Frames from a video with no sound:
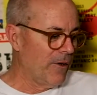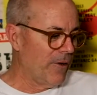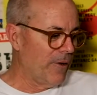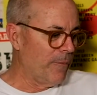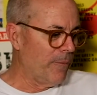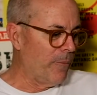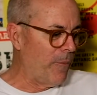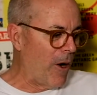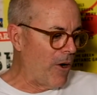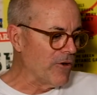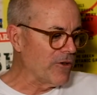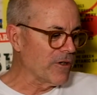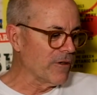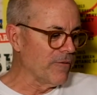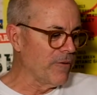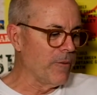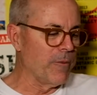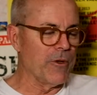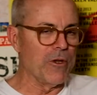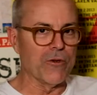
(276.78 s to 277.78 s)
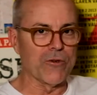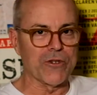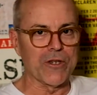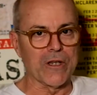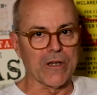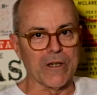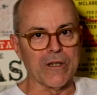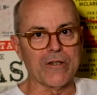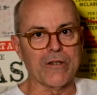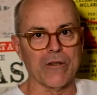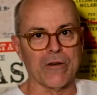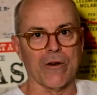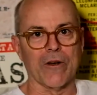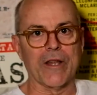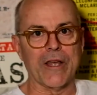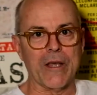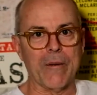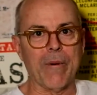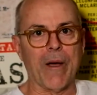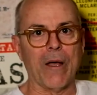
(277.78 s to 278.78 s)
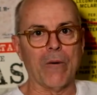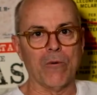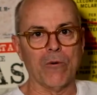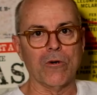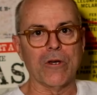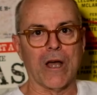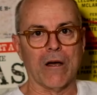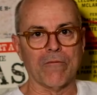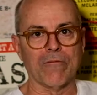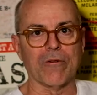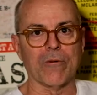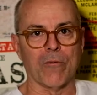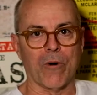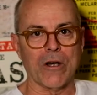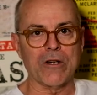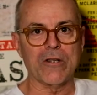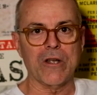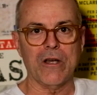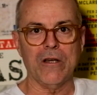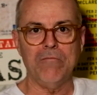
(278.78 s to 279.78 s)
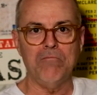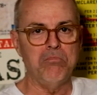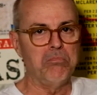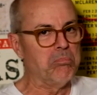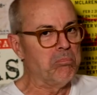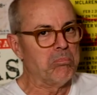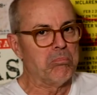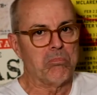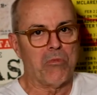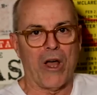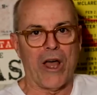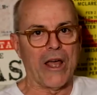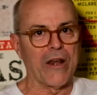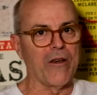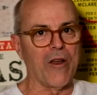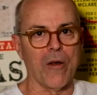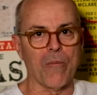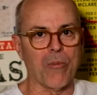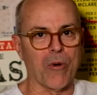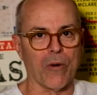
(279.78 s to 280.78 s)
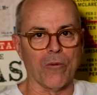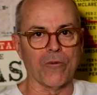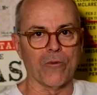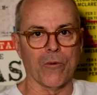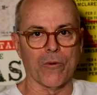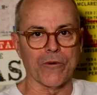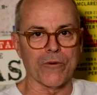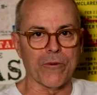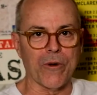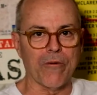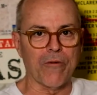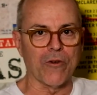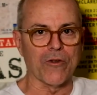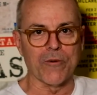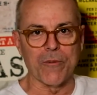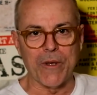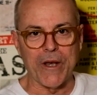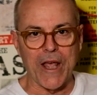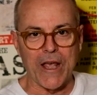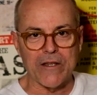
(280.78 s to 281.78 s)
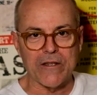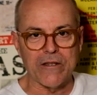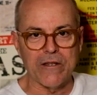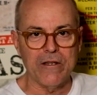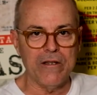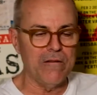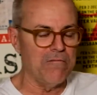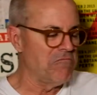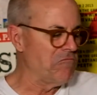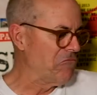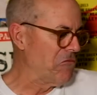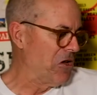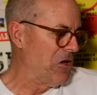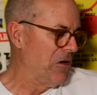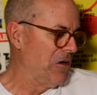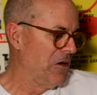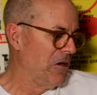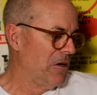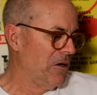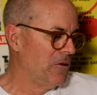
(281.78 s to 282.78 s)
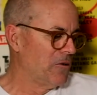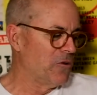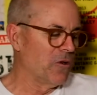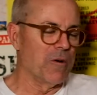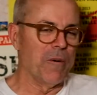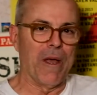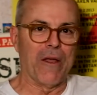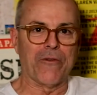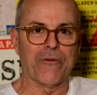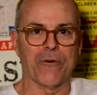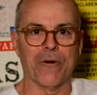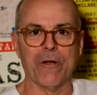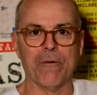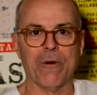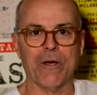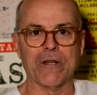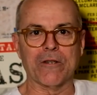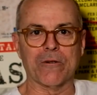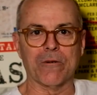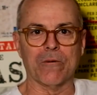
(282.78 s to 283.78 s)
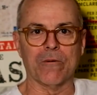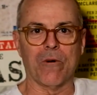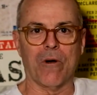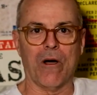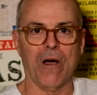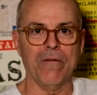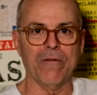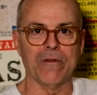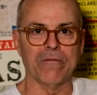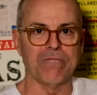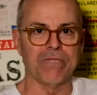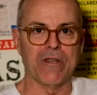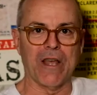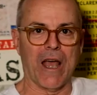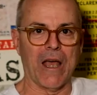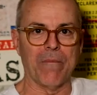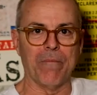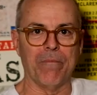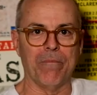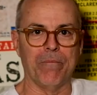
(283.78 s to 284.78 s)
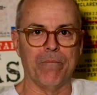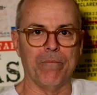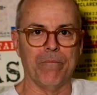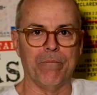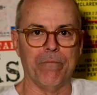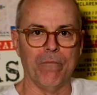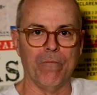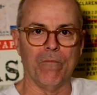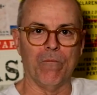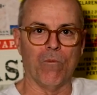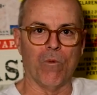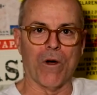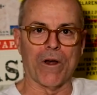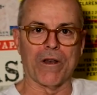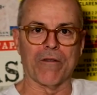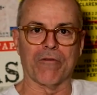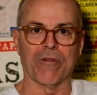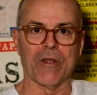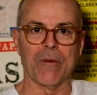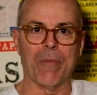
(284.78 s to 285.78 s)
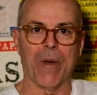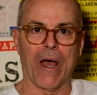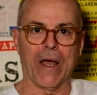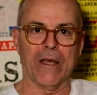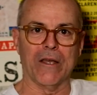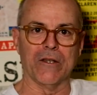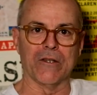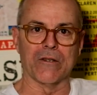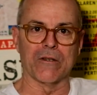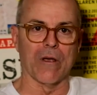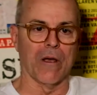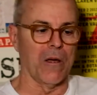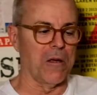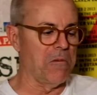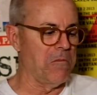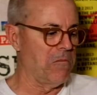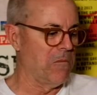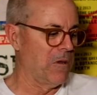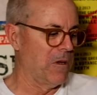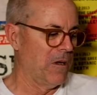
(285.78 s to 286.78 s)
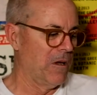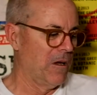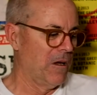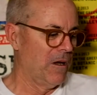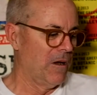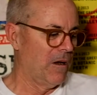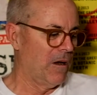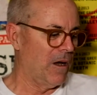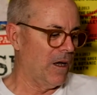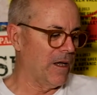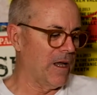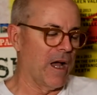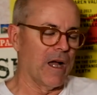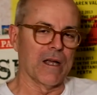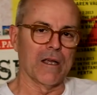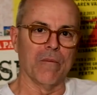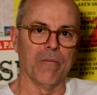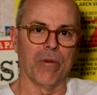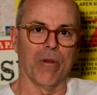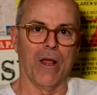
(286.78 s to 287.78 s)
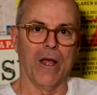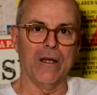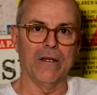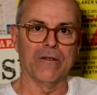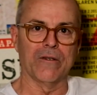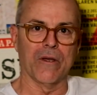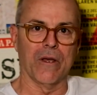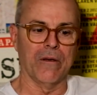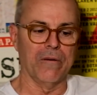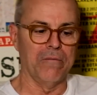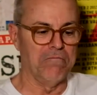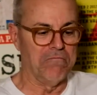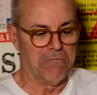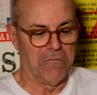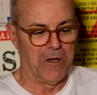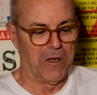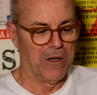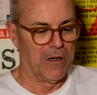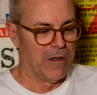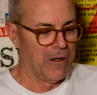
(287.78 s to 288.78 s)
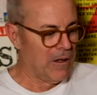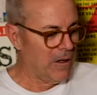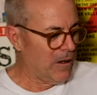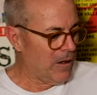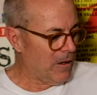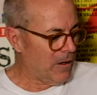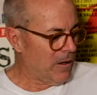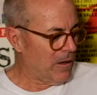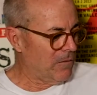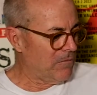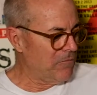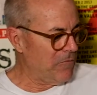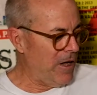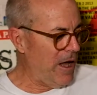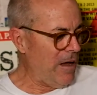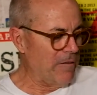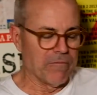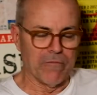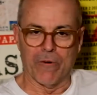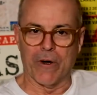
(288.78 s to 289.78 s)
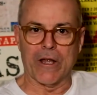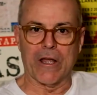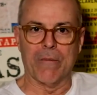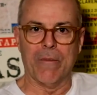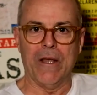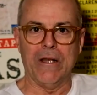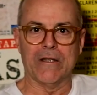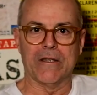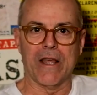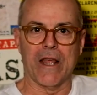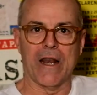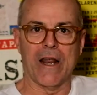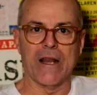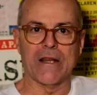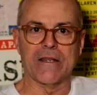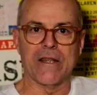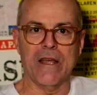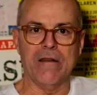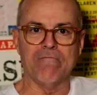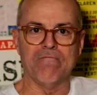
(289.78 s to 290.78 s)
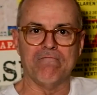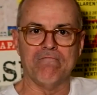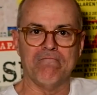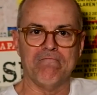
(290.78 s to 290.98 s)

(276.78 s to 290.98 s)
Most of them that you'll see listed on eBay will come from Russia. I had no problems whatsoever. I was a bit hesitant. Took about 3 weeks to arrive and came wonderfully packaged, so I can't complain. So yeah, recommend, 10 out of 10.